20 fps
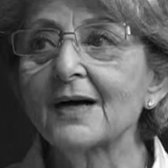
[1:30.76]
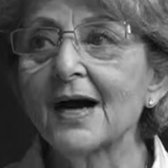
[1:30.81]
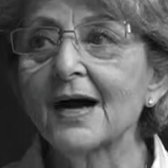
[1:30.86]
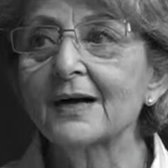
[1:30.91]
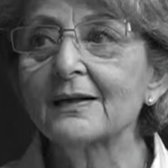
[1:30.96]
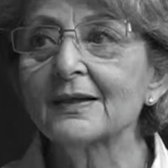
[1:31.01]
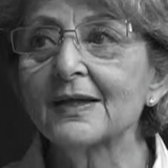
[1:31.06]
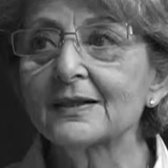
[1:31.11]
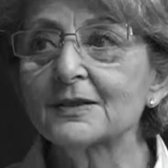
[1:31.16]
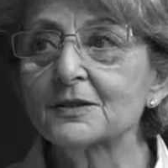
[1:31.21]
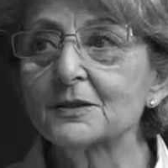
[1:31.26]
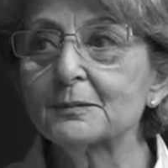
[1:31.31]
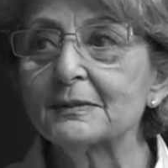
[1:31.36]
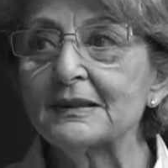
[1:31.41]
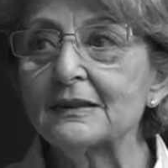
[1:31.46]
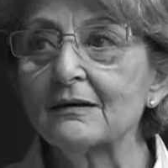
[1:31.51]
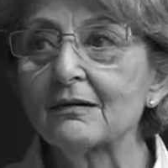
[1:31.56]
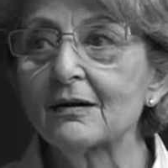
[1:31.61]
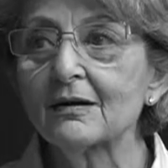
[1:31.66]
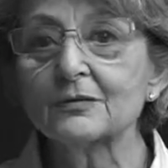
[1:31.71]
I like to be
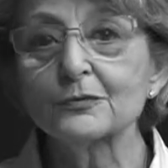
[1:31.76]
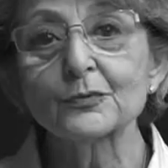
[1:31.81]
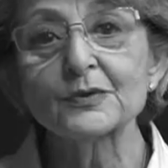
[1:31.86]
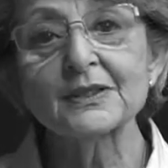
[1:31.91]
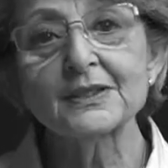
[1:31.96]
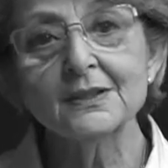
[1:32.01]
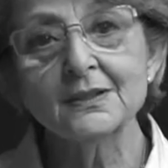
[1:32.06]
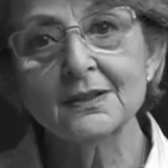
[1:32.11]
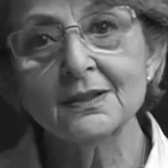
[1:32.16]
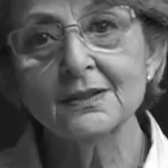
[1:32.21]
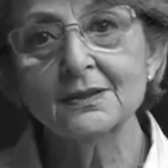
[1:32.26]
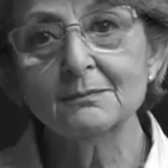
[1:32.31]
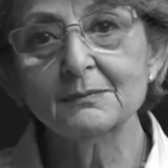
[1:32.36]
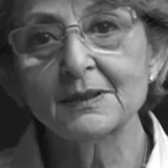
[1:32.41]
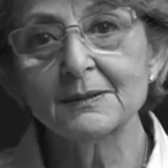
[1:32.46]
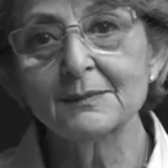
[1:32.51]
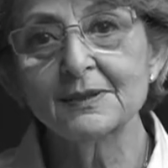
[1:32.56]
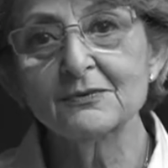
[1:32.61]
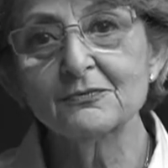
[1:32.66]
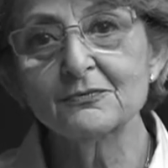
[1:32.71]
called Ricki
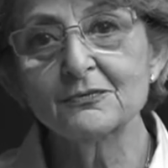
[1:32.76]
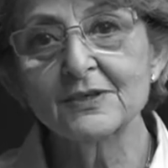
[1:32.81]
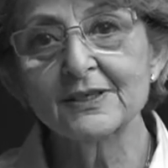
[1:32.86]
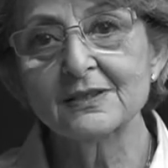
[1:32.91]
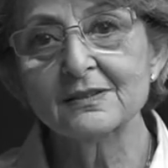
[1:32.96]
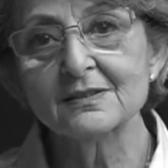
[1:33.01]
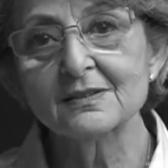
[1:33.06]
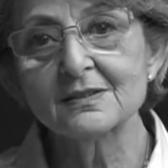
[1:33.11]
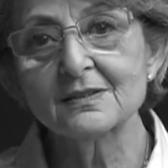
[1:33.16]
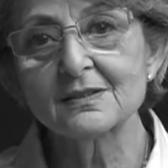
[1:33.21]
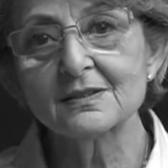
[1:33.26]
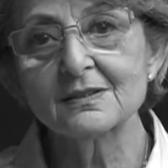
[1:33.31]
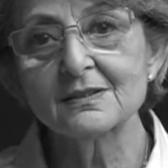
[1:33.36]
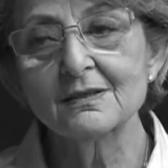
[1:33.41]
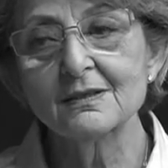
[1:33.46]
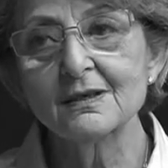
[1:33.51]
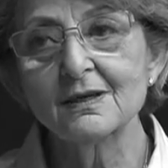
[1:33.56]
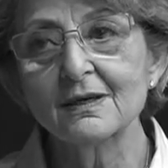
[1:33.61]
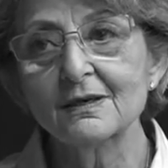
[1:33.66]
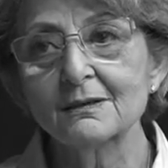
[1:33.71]
by my friends.
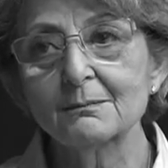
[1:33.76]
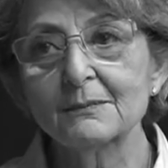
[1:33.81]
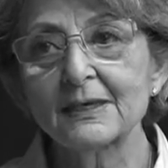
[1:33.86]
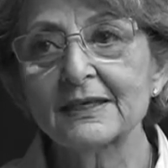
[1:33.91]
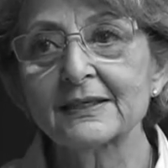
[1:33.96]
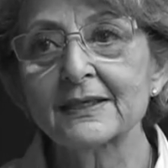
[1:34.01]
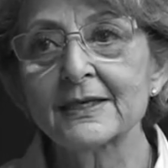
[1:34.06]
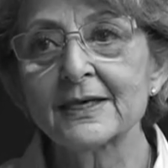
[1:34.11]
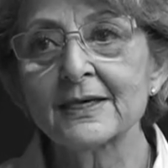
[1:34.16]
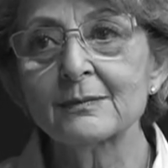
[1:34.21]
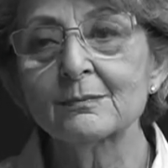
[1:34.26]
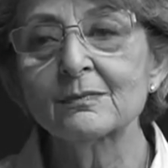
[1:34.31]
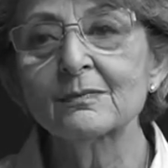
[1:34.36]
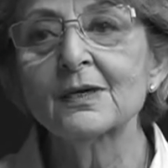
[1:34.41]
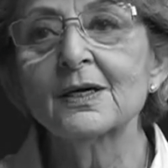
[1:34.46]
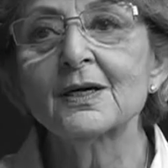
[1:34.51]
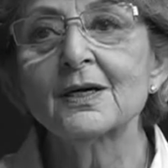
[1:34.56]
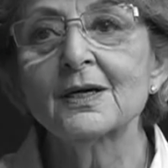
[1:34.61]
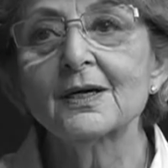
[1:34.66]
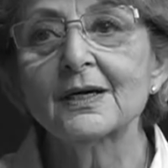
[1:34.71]
My name
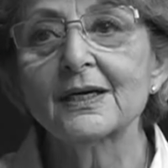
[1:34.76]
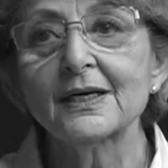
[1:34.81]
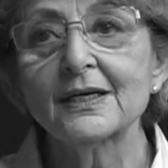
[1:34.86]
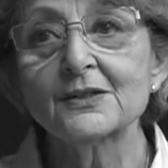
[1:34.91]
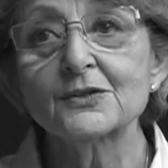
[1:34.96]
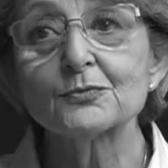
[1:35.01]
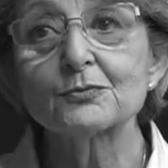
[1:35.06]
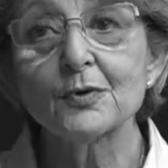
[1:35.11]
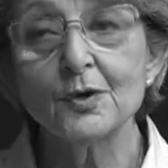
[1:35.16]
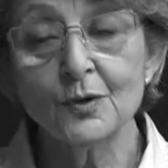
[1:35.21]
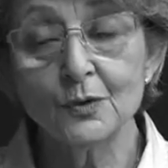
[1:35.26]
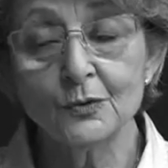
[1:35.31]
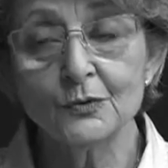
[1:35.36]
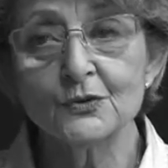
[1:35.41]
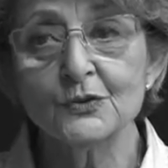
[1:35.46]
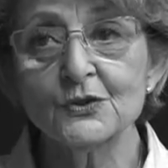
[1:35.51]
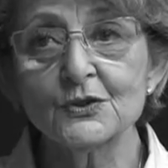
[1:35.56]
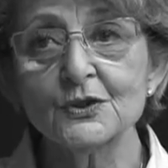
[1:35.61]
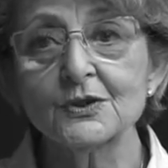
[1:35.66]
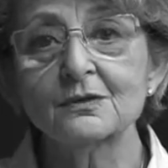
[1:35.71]
is
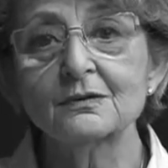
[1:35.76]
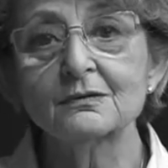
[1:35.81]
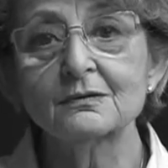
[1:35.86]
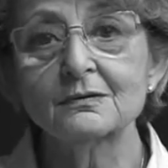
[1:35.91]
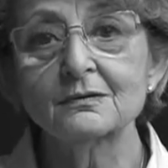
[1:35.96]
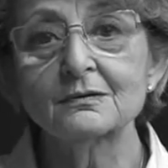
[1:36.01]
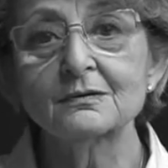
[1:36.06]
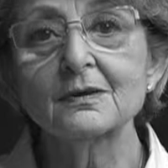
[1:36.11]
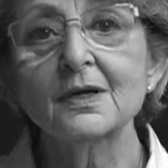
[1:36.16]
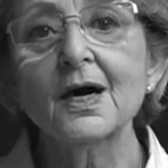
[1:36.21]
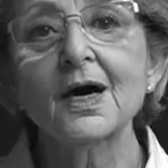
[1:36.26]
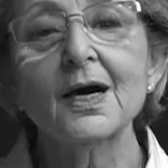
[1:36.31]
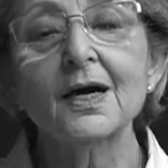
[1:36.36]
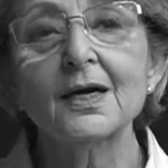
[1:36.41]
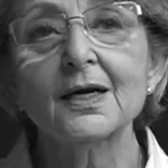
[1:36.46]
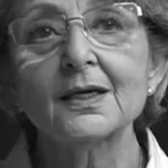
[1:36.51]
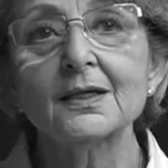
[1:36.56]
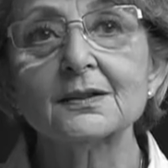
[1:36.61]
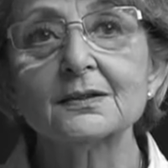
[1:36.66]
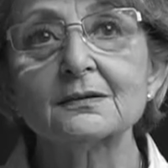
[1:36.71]
Rose,
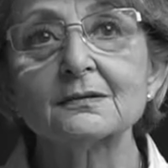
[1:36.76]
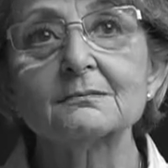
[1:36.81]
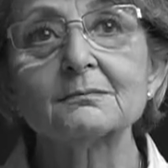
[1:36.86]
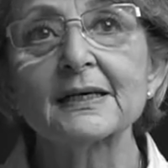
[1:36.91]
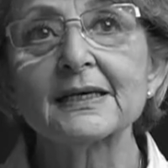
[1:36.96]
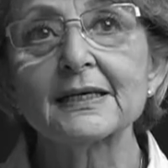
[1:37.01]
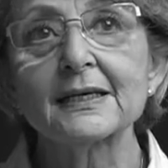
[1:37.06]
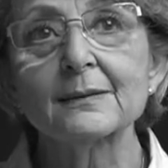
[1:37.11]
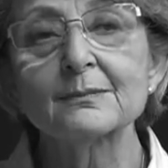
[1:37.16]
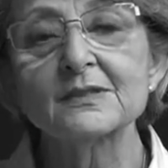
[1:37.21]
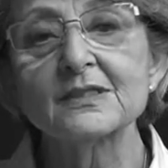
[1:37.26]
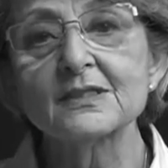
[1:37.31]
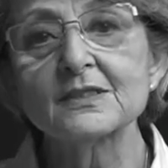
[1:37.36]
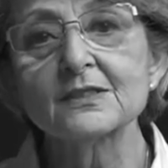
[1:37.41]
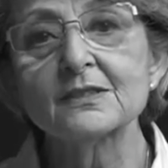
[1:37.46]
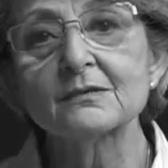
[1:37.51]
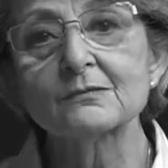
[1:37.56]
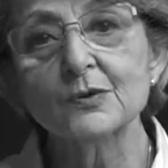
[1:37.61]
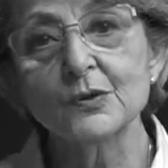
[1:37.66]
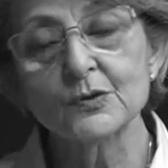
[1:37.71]
and my name
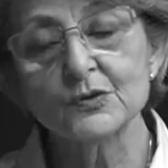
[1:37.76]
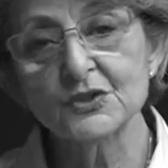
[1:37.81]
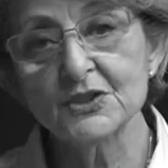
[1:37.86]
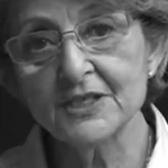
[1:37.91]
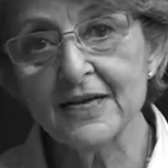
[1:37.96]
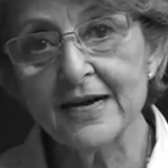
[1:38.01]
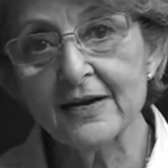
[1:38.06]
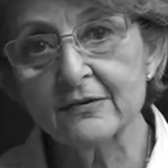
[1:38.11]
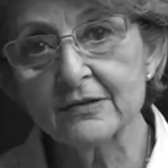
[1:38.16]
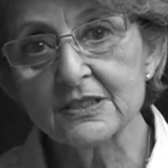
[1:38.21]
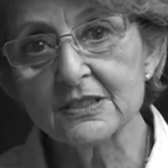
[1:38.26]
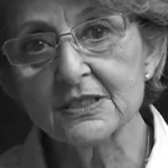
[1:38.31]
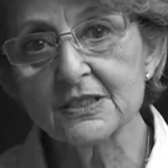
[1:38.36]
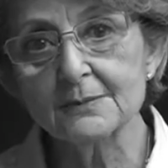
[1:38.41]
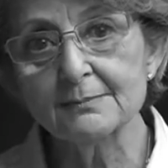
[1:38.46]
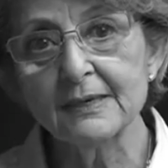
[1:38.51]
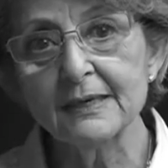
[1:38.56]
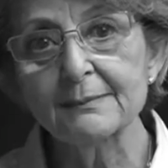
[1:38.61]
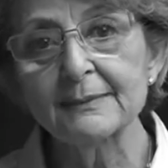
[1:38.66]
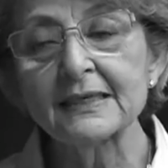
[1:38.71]
is Rose
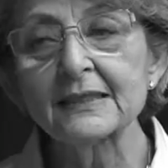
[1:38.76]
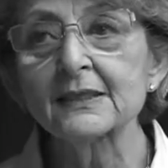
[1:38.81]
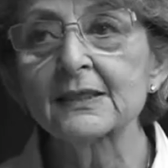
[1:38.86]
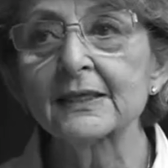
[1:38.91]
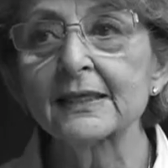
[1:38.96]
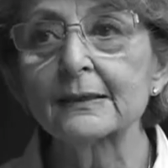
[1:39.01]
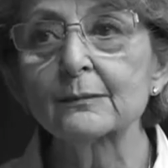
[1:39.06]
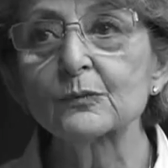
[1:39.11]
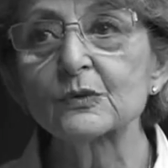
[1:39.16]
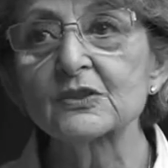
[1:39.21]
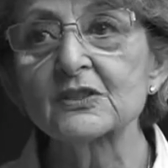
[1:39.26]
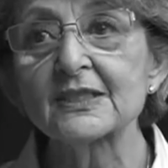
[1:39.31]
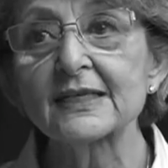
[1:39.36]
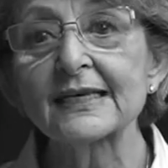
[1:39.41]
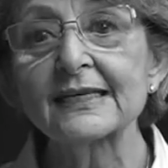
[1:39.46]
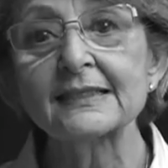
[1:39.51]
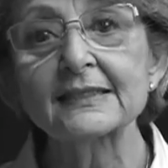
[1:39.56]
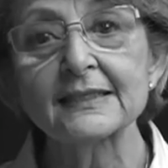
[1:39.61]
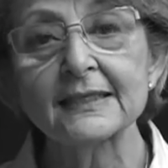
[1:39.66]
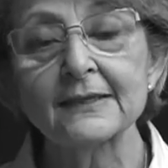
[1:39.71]
Terrace. My maiden name was
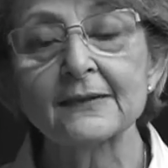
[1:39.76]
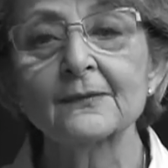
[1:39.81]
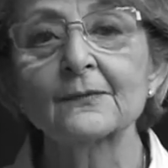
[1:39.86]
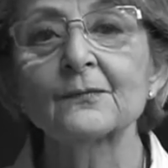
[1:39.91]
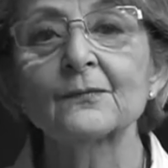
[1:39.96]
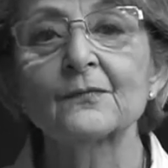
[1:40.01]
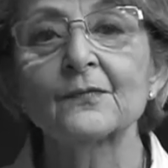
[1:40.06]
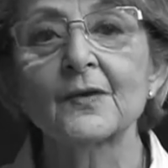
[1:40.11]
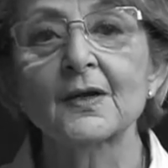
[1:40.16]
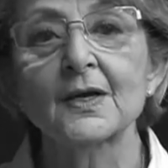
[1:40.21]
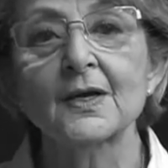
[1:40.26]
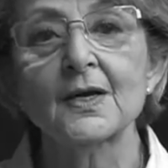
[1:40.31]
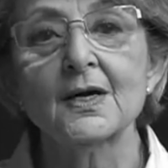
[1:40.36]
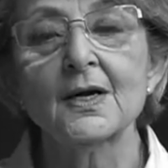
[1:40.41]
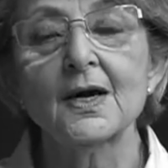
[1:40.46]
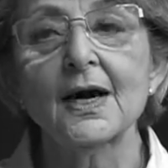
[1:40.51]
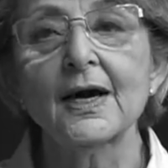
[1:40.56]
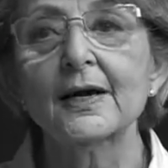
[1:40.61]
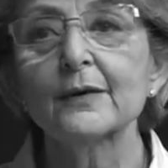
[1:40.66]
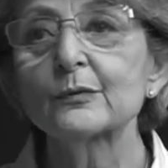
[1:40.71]
Landau.
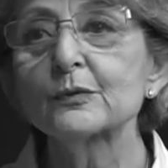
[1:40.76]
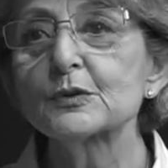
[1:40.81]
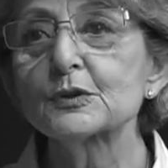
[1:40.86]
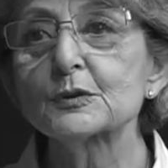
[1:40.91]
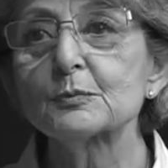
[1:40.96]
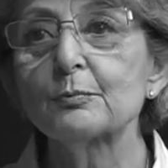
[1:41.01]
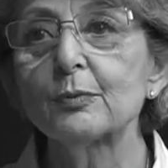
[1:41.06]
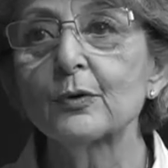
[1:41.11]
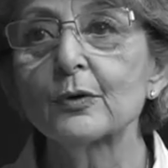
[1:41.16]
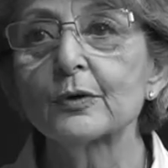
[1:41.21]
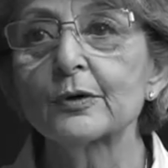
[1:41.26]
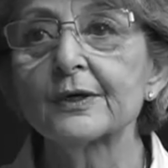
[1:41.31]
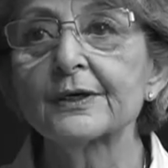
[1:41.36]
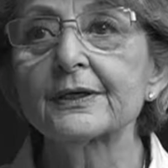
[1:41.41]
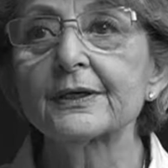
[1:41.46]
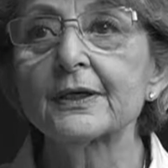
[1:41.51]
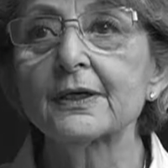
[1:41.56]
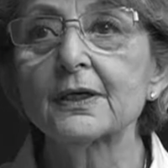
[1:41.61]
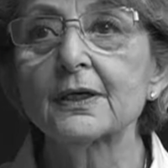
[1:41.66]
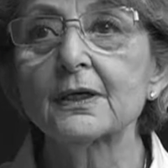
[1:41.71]
I was
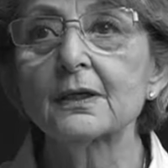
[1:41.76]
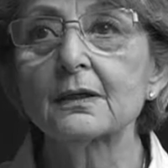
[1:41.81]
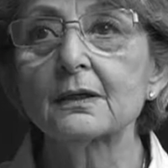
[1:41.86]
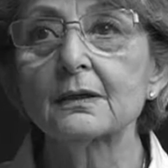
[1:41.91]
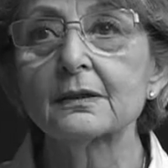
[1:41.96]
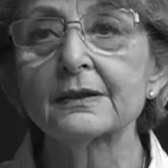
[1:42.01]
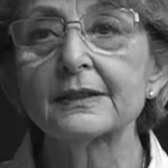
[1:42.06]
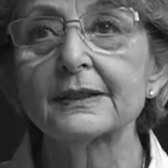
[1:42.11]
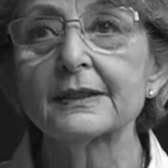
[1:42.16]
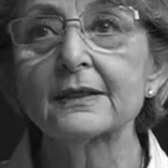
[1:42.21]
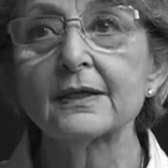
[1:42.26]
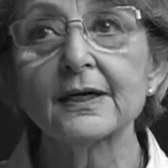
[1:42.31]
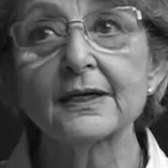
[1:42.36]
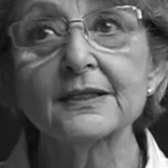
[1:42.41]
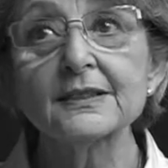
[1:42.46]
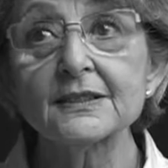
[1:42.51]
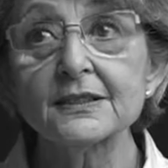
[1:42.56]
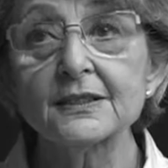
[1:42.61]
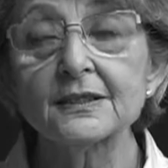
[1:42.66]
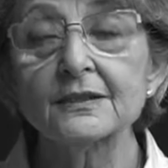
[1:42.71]
born in
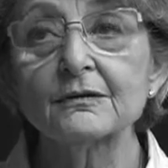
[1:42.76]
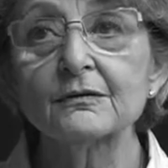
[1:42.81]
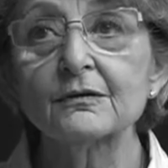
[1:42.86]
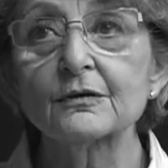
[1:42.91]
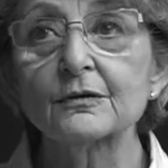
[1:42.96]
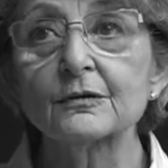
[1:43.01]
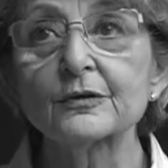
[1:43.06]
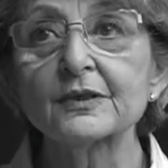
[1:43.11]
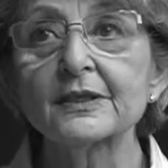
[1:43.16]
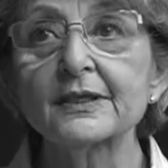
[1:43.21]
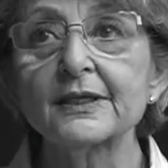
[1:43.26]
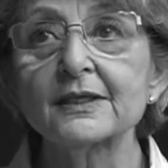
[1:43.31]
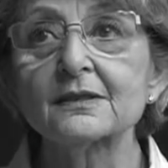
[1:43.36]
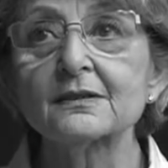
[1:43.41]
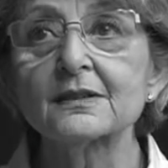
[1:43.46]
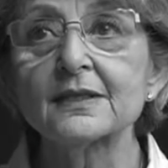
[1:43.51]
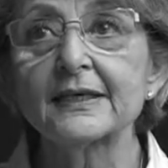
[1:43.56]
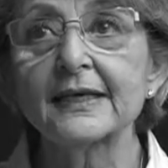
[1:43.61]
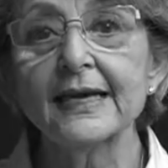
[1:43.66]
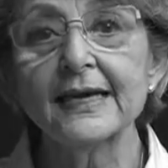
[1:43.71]

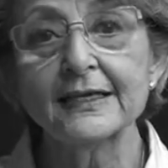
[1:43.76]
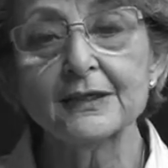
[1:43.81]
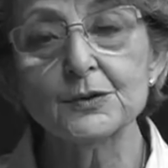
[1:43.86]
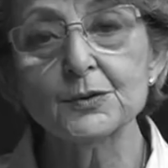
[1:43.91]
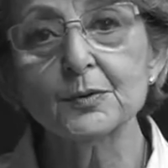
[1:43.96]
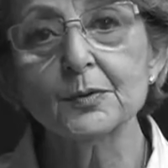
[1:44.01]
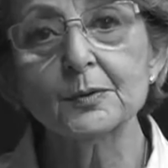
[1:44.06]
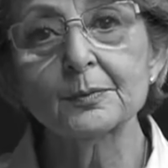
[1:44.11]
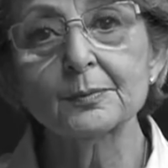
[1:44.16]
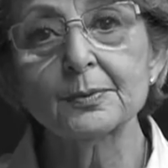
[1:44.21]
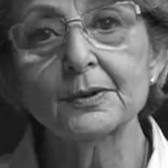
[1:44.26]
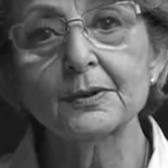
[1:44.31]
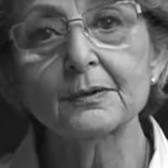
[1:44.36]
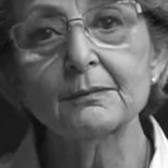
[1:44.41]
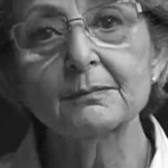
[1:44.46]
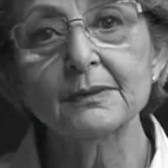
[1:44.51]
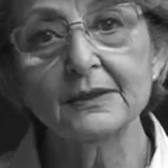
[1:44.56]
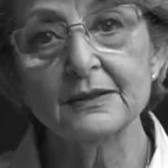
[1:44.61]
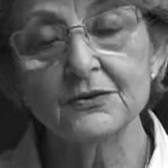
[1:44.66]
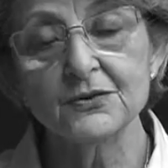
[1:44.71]
1938 in Antwerp,
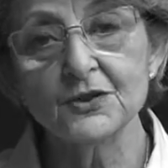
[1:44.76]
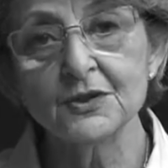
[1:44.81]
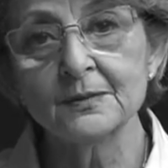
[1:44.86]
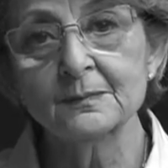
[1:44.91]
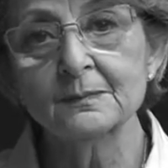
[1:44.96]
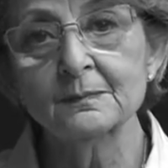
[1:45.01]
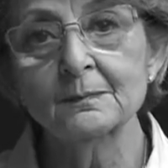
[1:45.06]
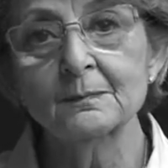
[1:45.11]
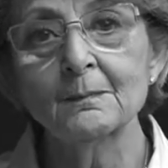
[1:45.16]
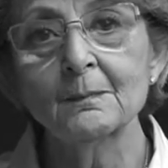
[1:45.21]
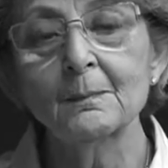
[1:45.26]
Belgium.